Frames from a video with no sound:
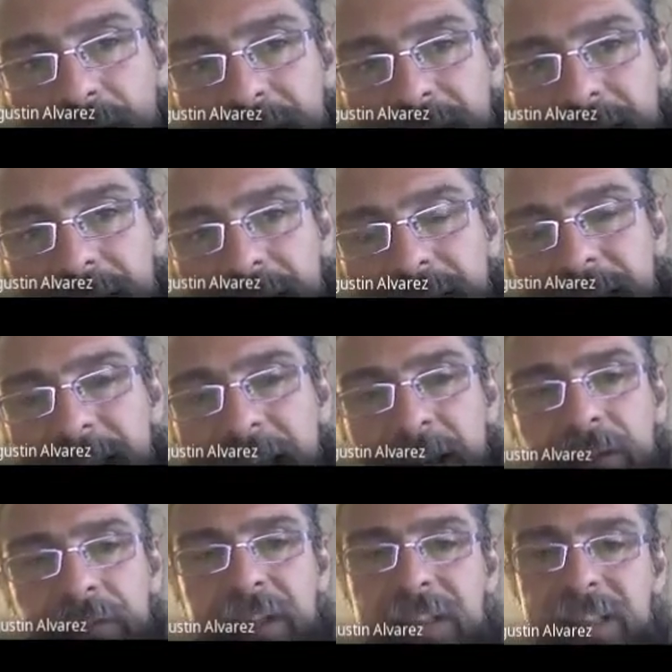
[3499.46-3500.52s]
is that the
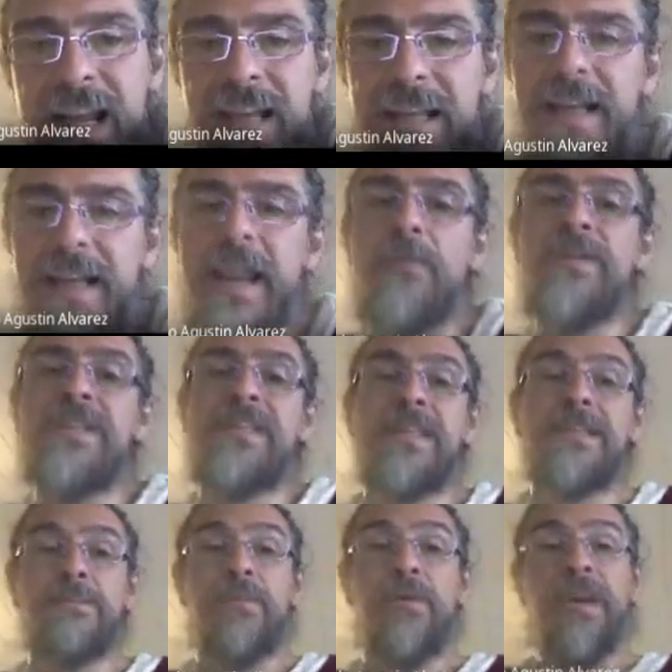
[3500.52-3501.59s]
decay of the signal now is
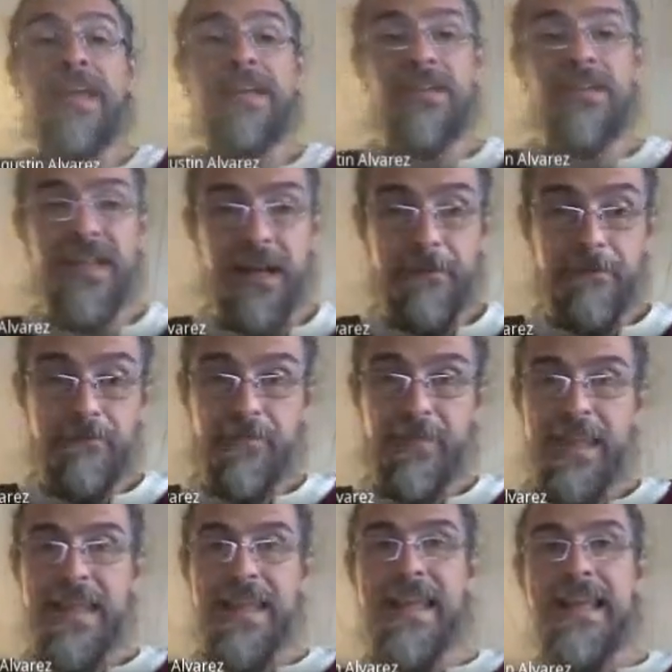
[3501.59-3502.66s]
exponential.
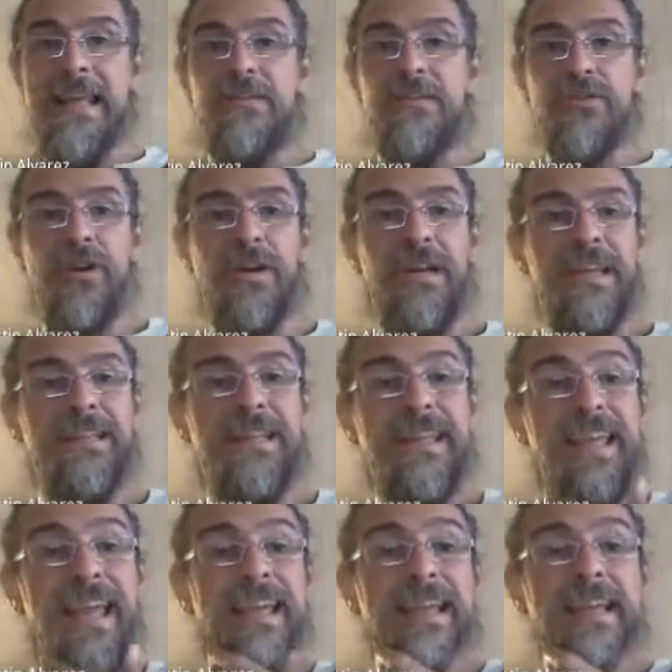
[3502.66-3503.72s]
So it
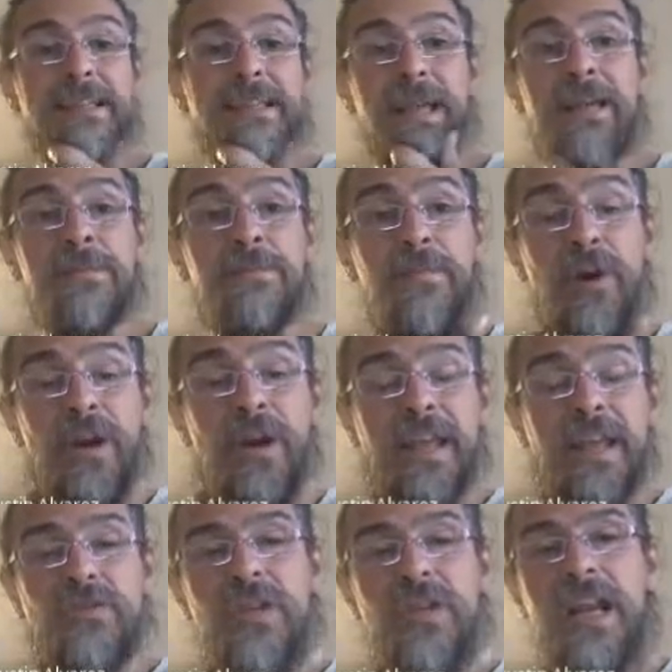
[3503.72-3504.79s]
decays
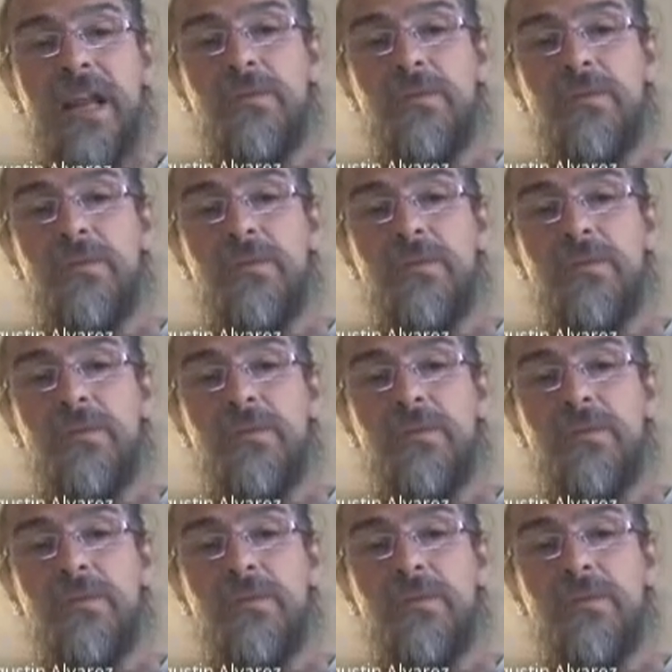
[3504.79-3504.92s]
exponentially